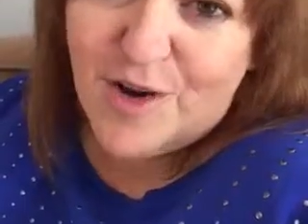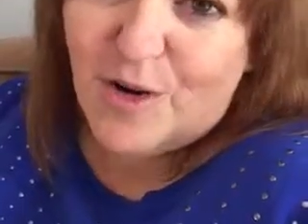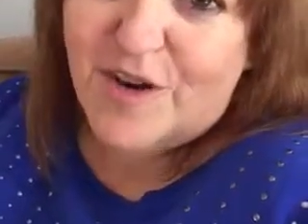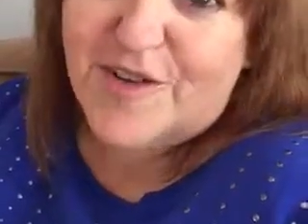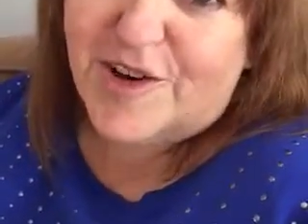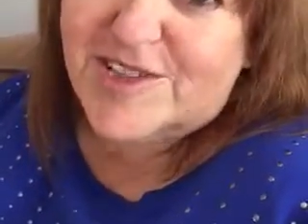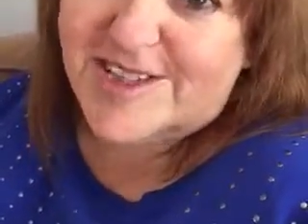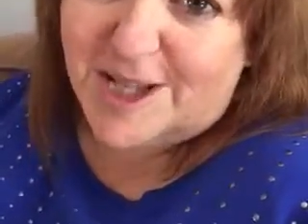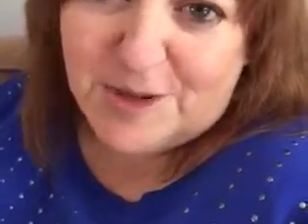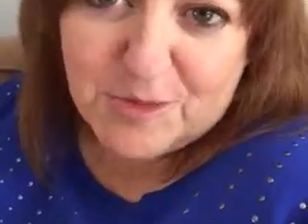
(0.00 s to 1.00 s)
or if you're
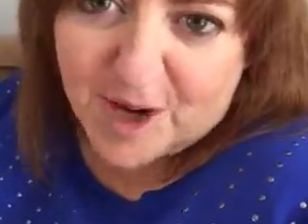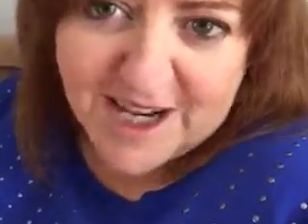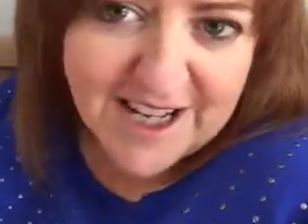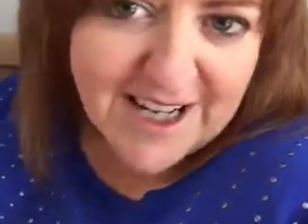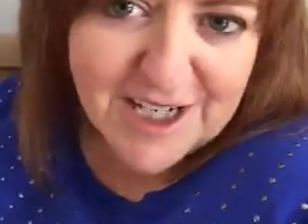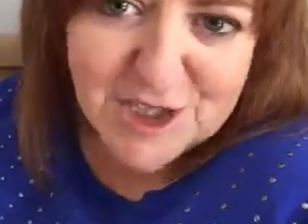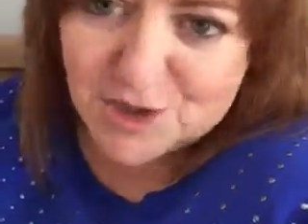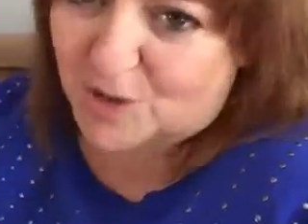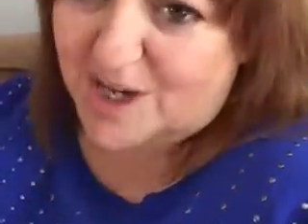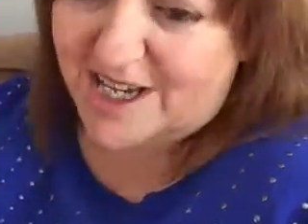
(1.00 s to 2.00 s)
celebrating and
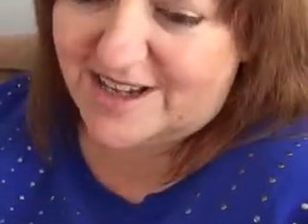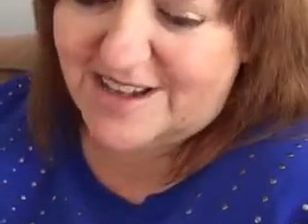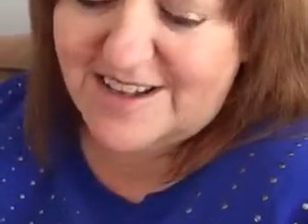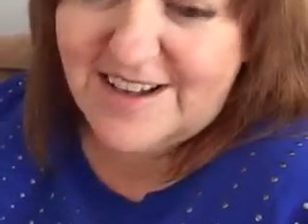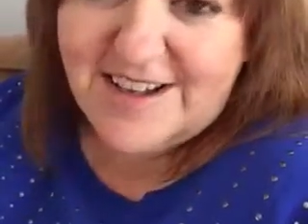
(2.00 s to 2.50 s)
enjoying,